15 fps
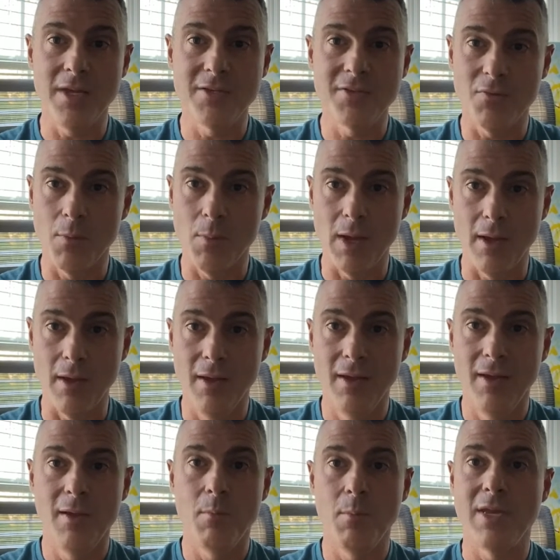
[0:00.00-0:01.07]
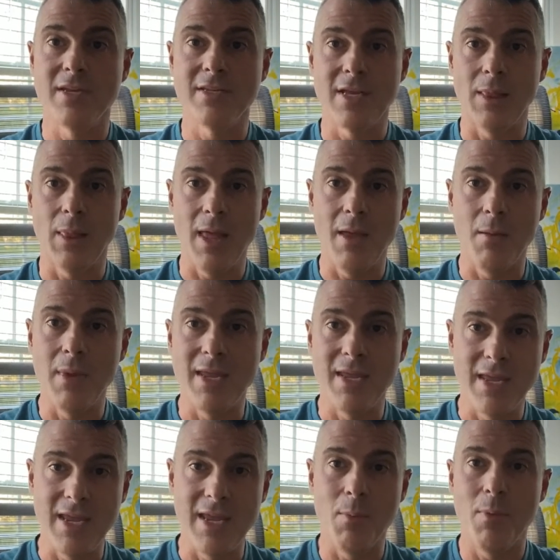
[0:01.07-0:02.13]
place for me because it let me
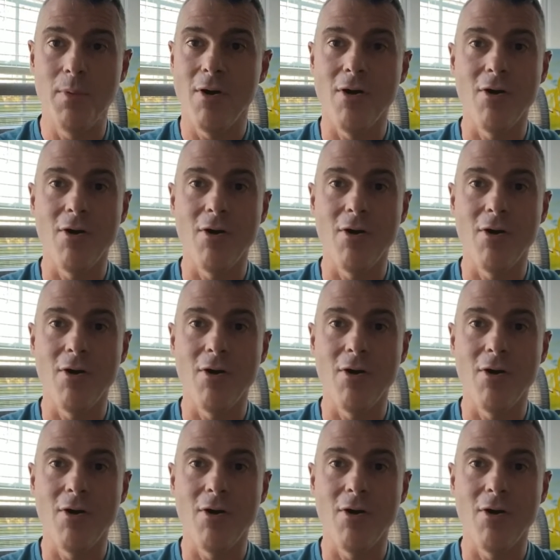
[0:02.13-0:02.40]
keep